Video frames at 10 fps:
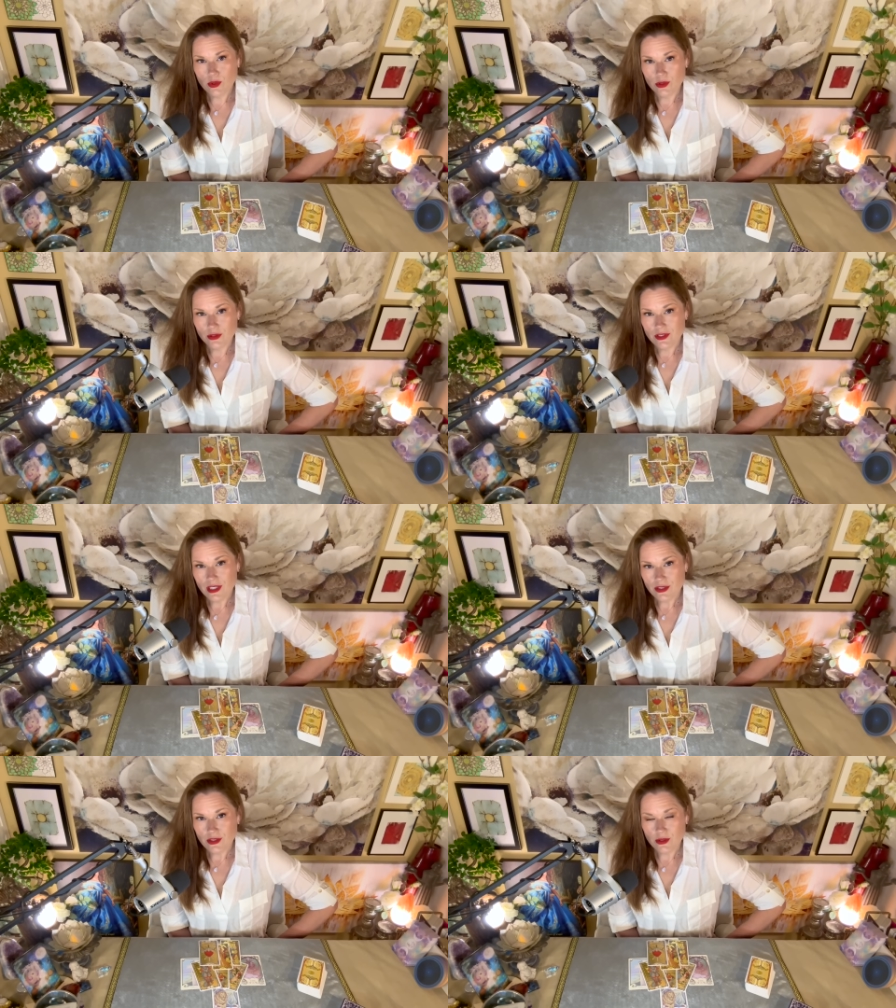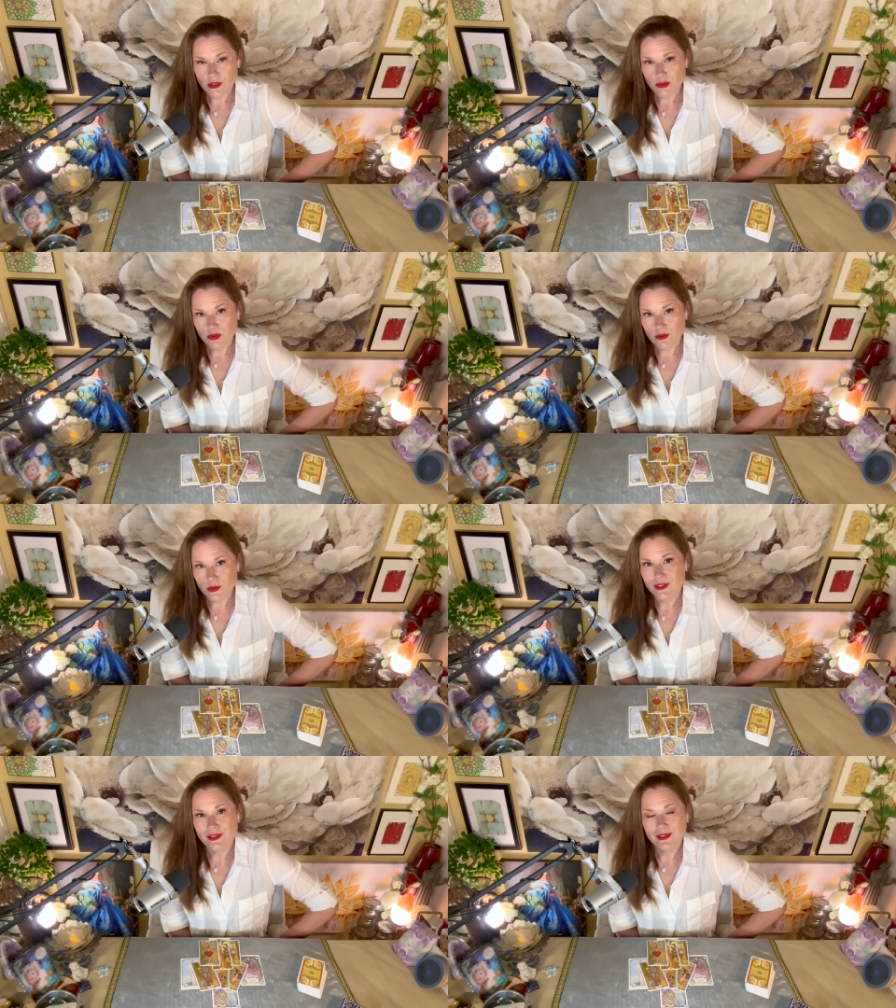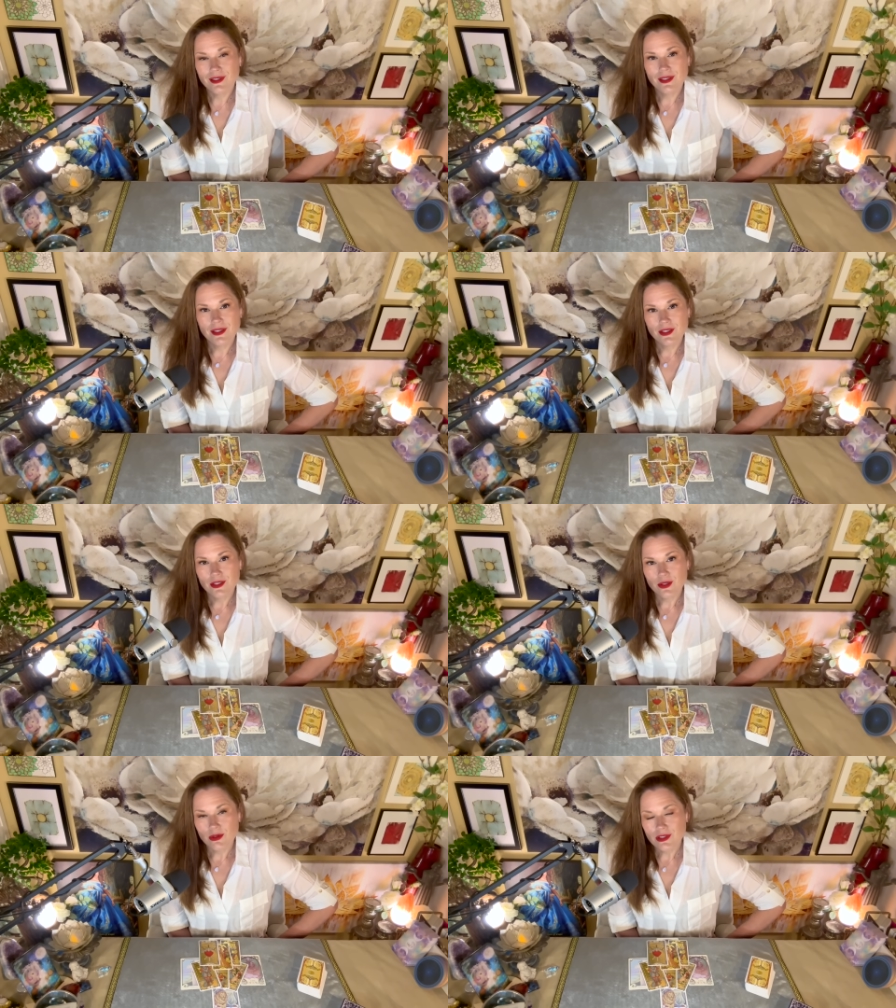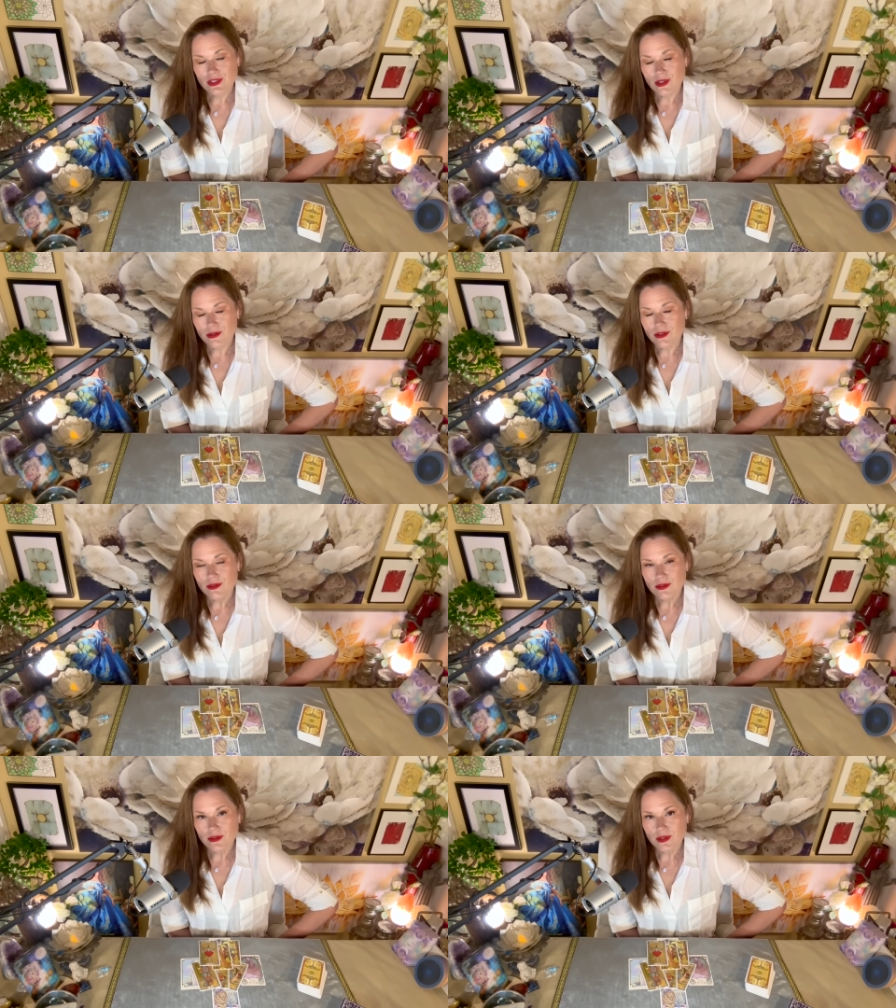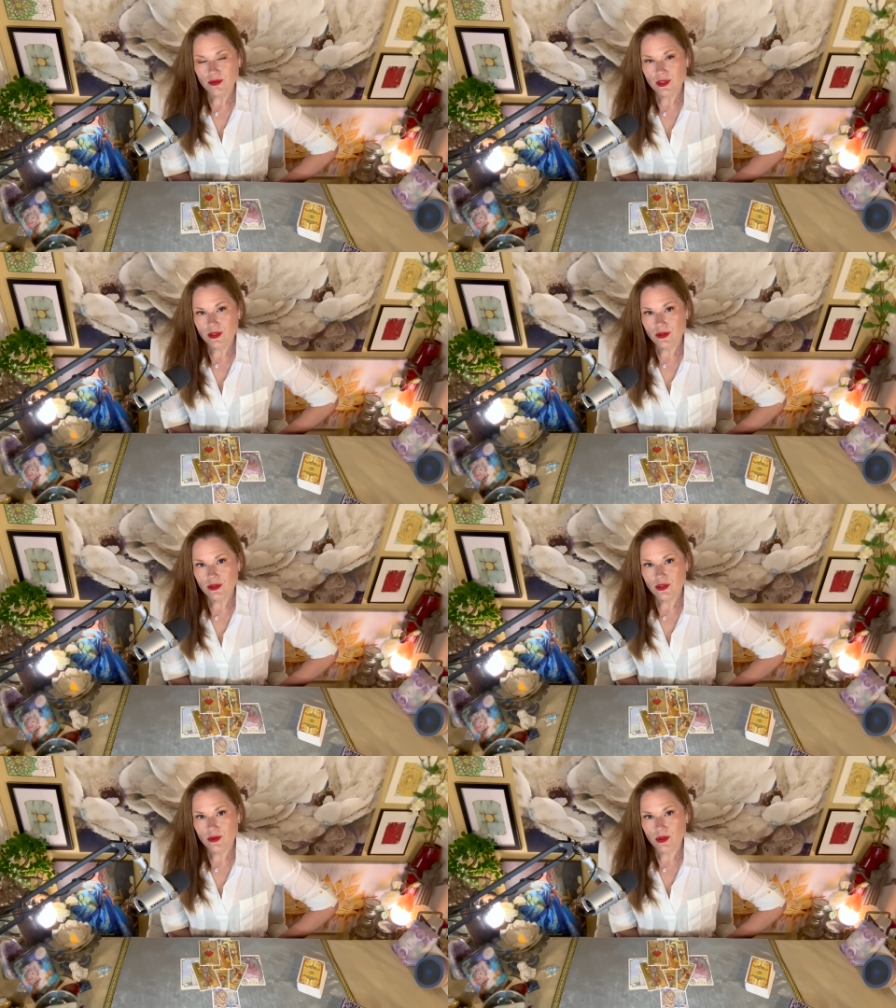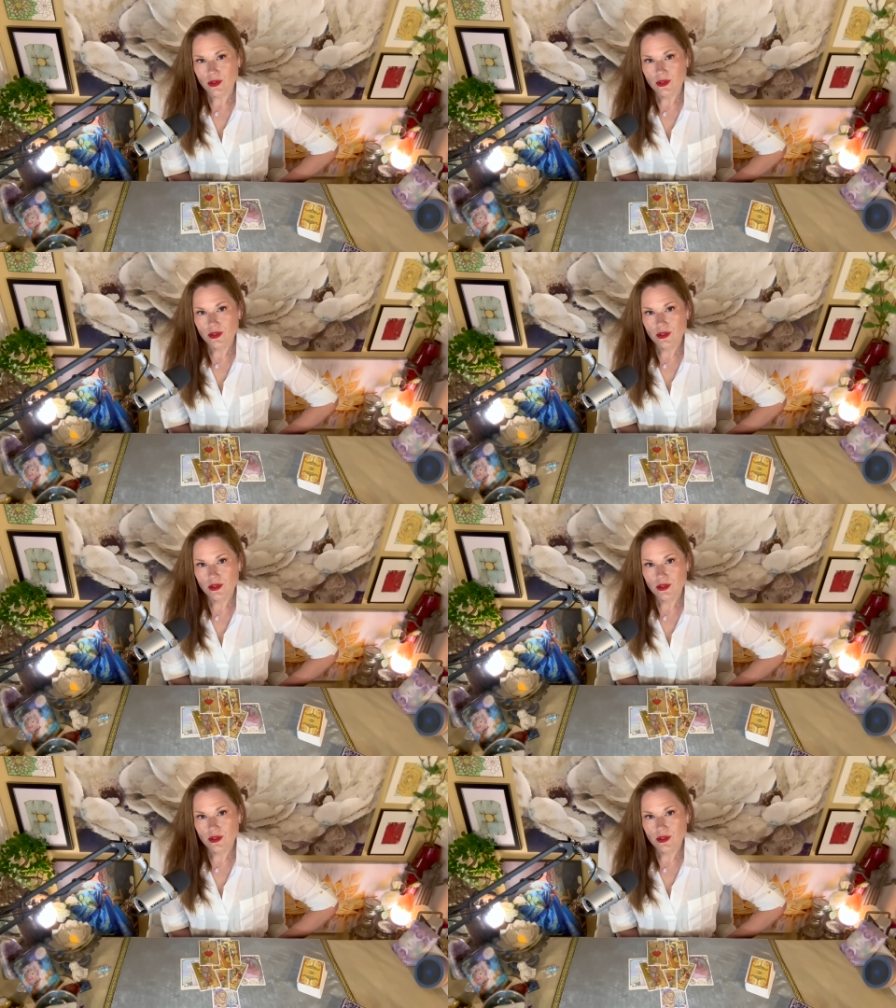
world is actually quite proven, quite solid. A figure you are.